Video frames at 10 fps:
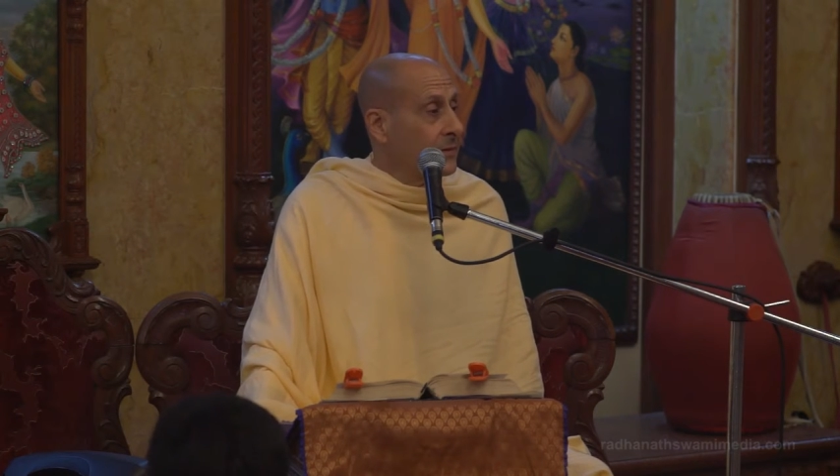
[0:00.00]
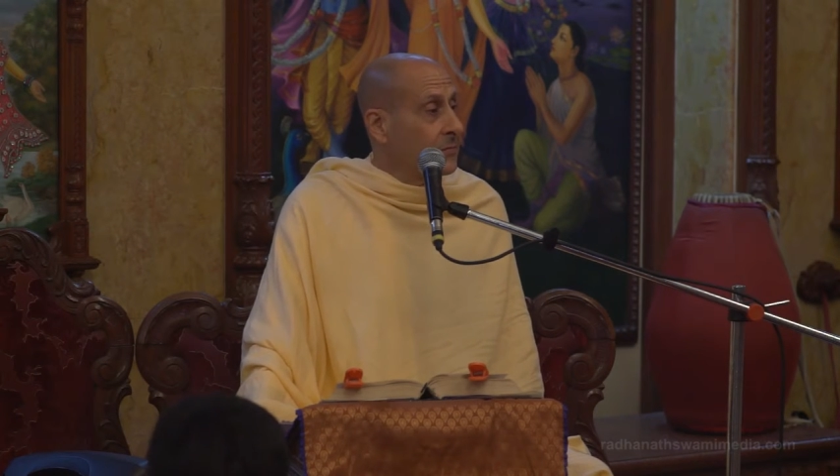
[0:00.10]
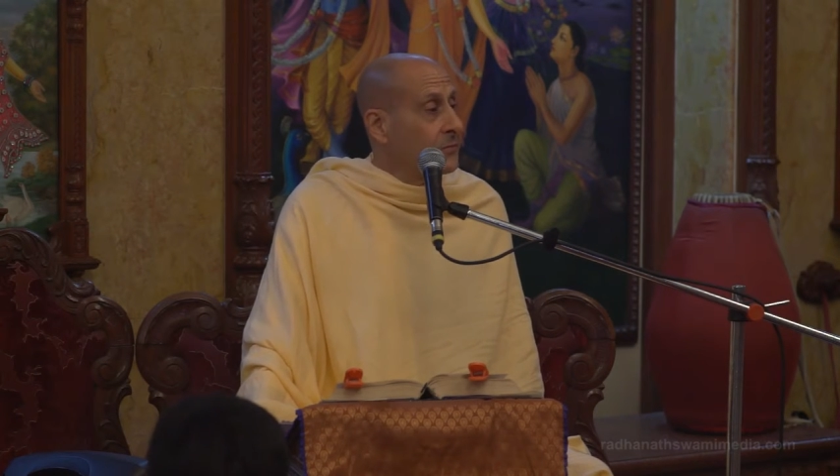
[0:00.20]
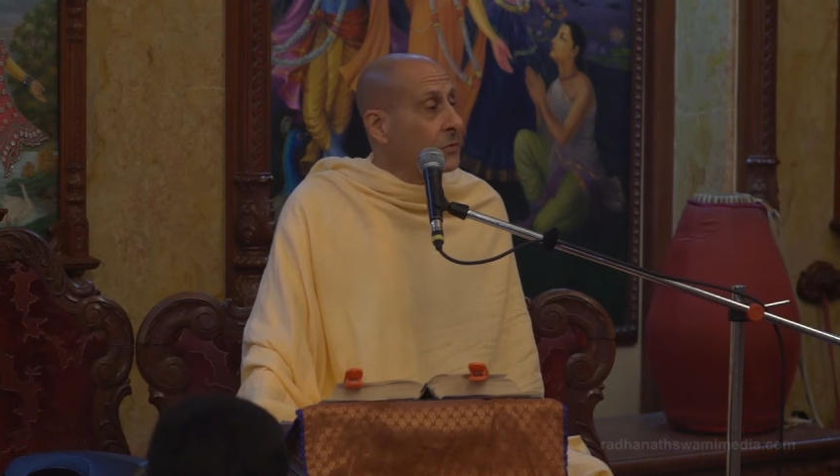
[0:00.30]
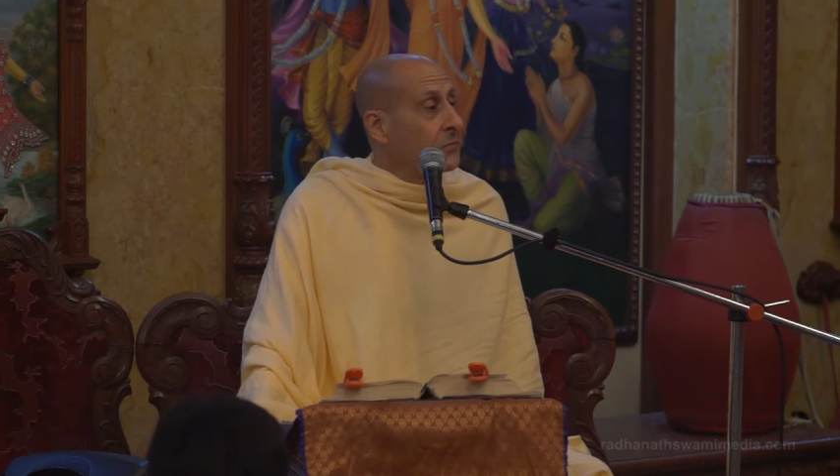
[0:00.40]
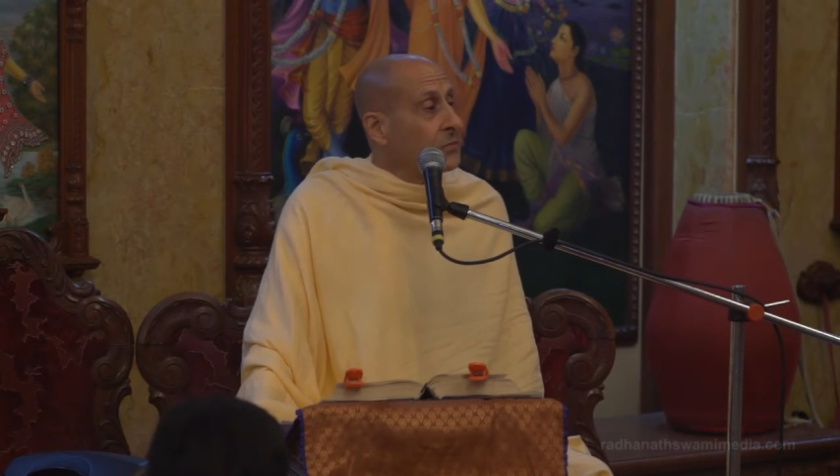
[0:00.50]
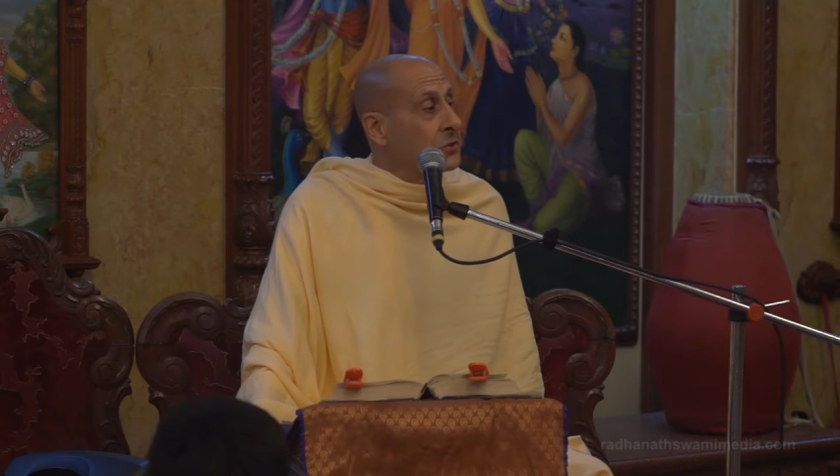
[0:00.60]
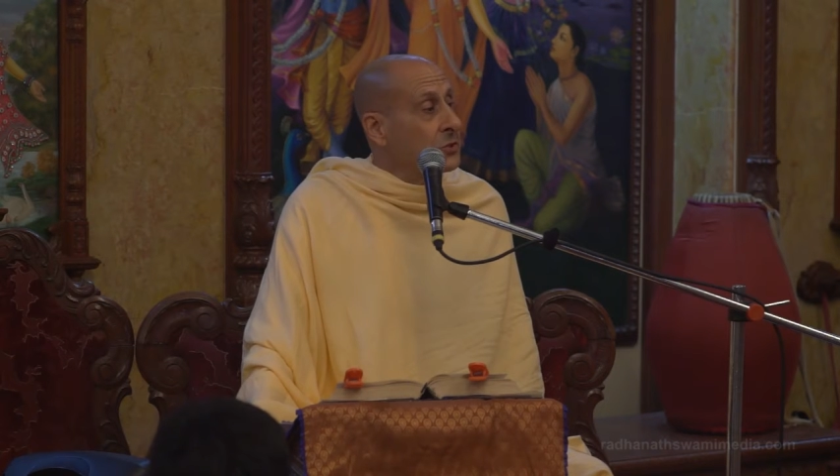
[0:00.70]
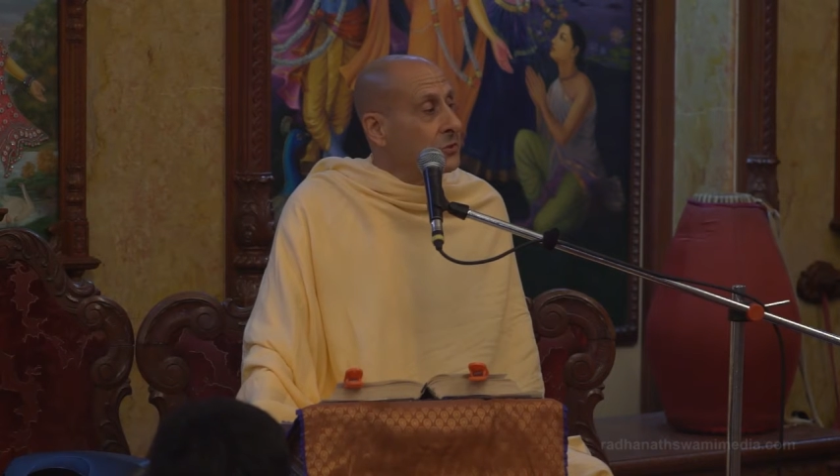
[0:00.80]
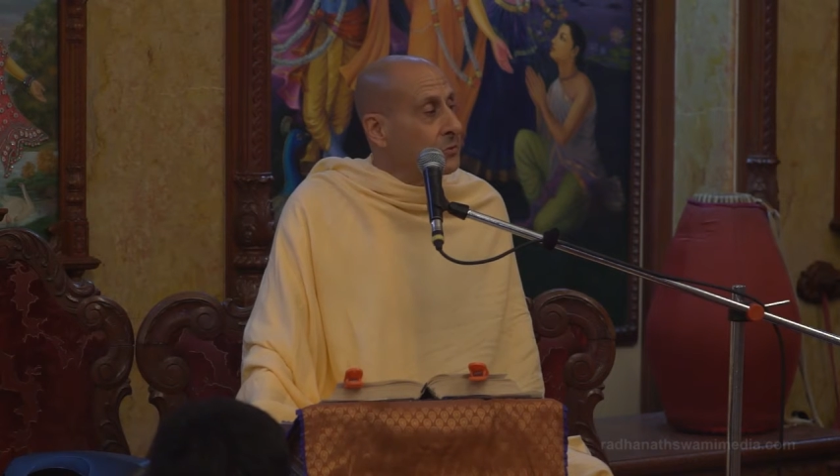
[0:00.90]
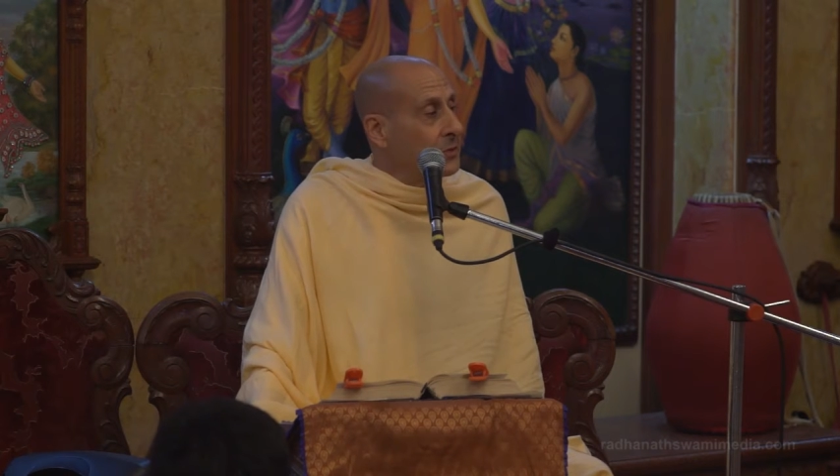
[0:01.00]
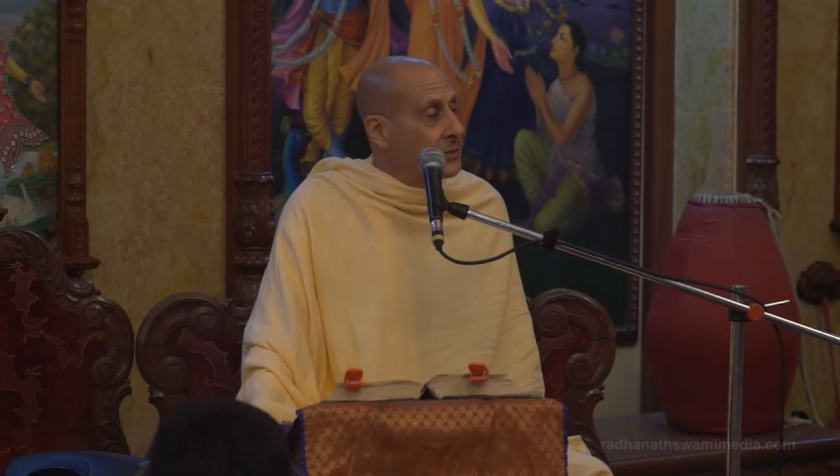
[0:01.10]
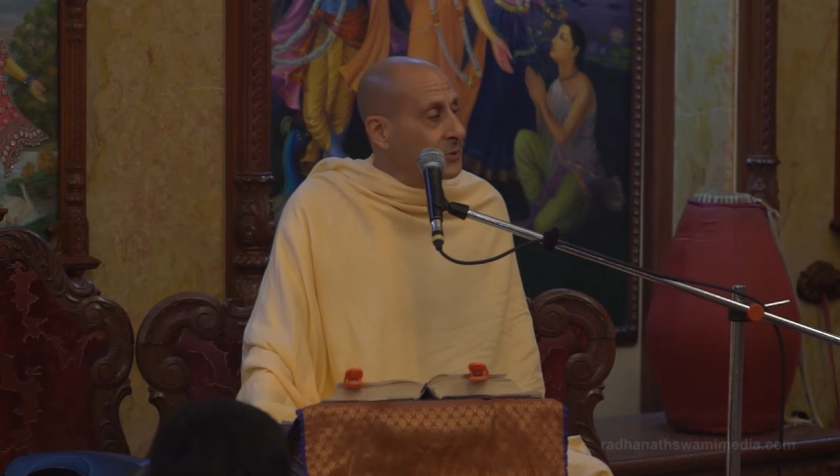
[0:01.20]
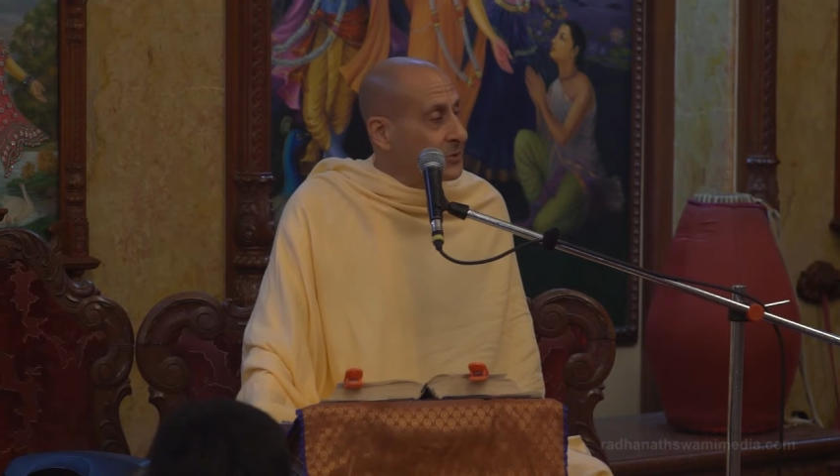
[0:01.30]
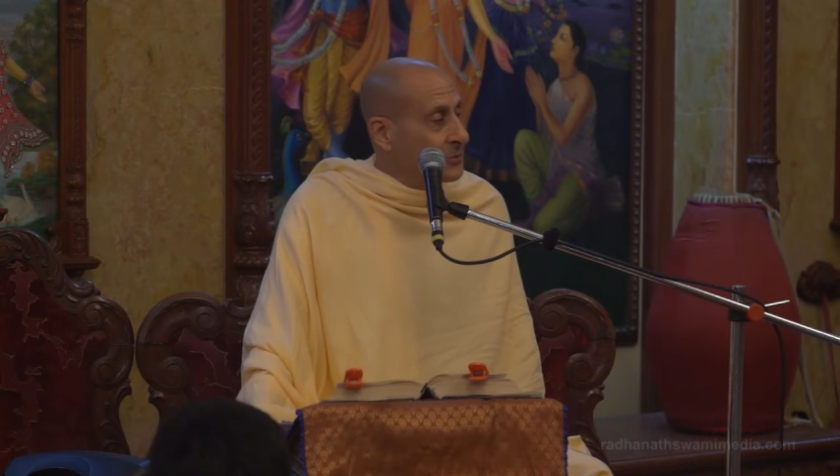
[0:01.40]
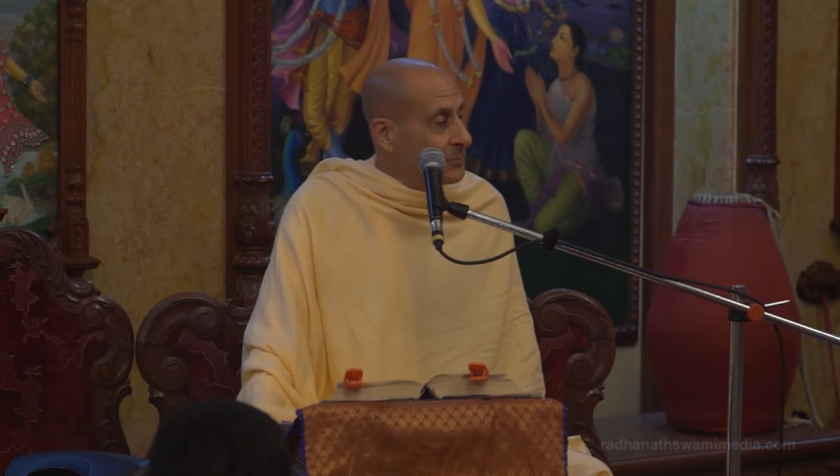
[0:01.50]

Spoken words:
fearful situation.